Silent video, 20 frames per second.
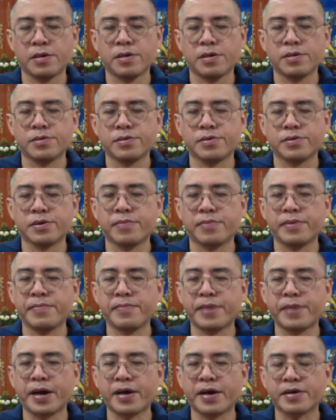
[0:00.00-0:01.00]
Coming
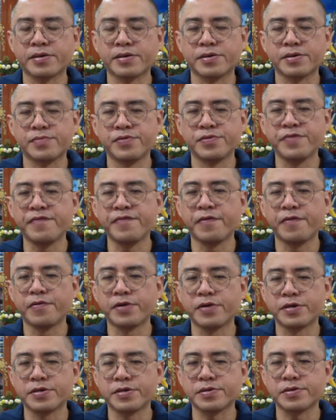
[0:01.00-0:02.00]
back,
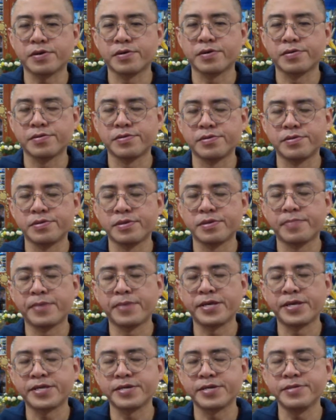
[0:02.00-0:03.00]
refocus on the
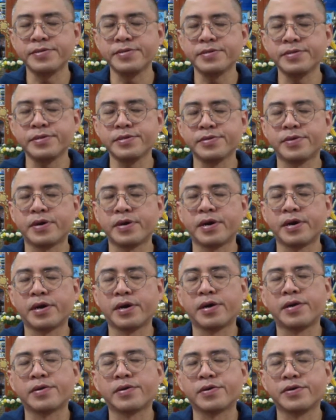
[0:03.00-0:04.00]
person you are
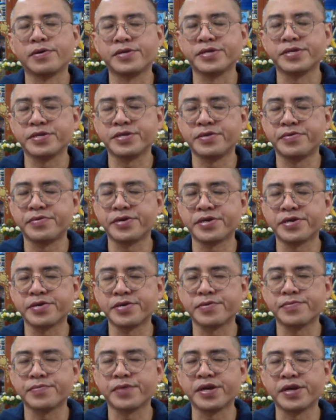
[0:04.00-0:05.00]
considering,
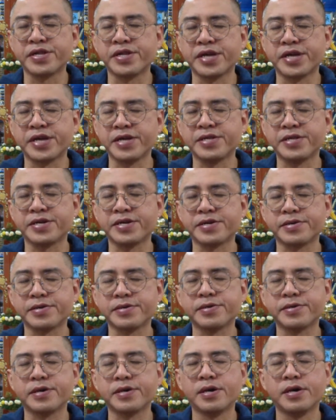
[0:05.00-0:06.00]
radiating
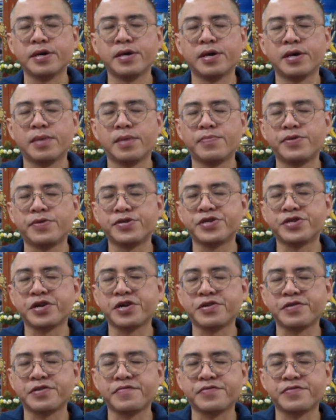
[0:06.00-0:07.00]

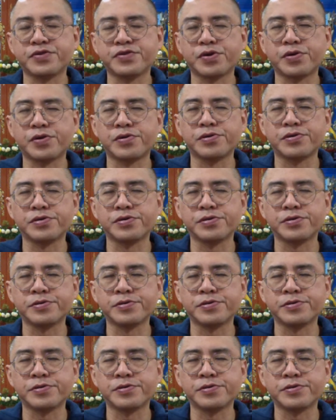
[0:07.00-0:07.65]
appreciative joy.